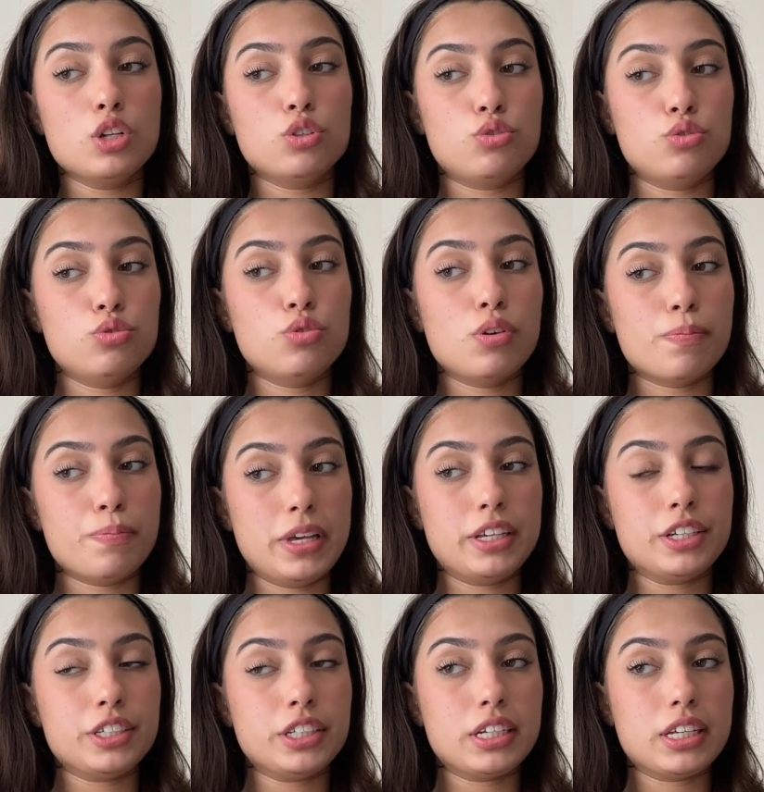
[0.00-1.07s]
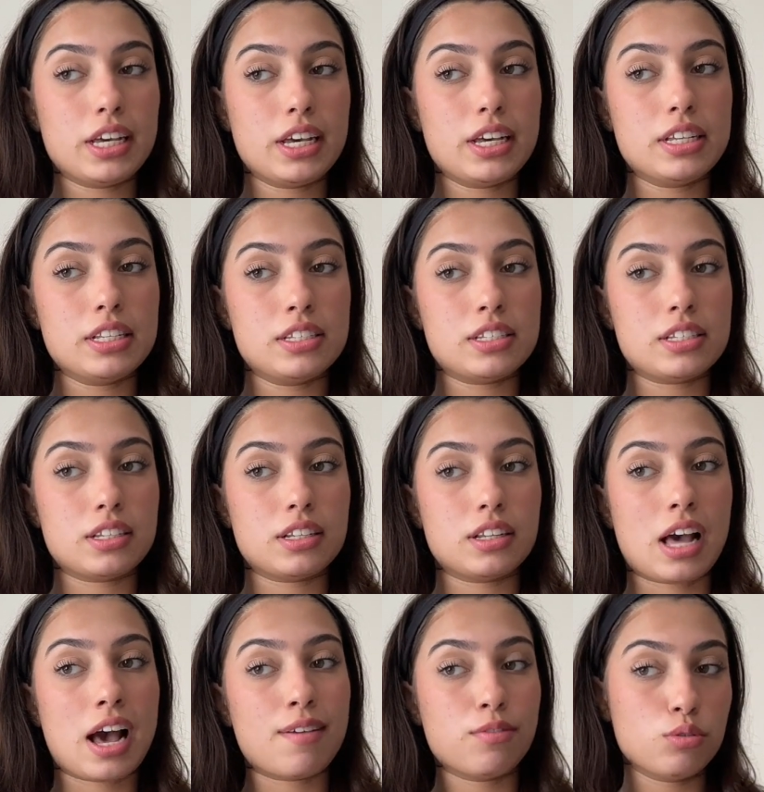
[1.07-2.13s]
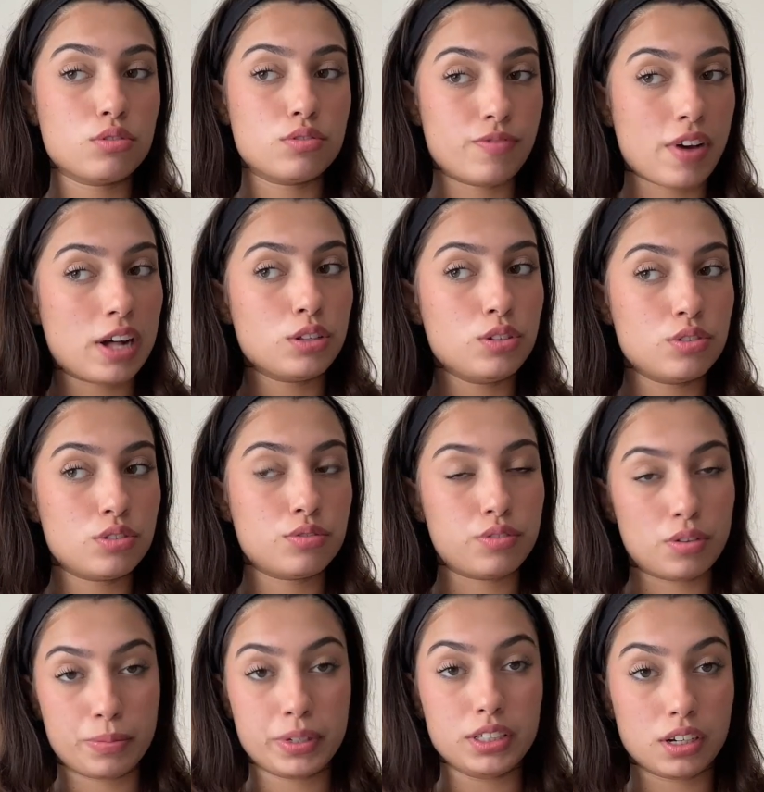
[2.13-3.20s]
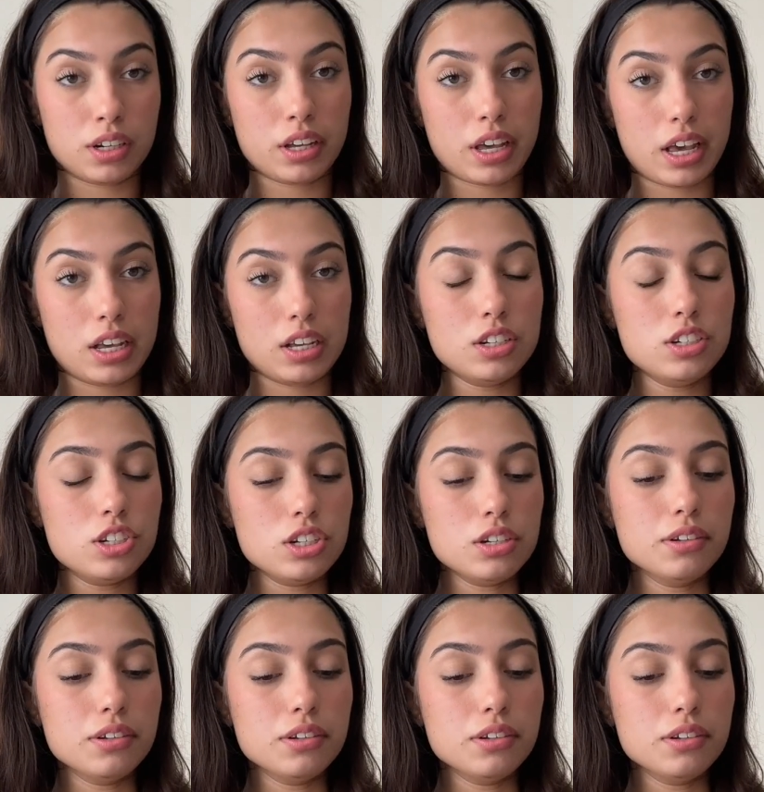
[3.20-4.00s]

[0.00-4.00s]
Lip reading: to make your kids have those values from a young age.